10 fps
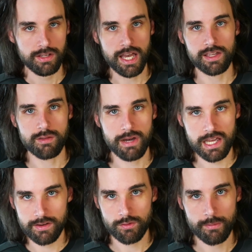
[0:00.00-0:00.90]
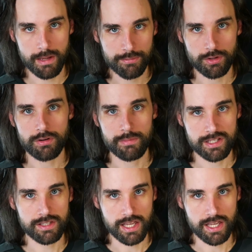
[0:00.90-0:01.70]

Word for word: Now, you might remember me saying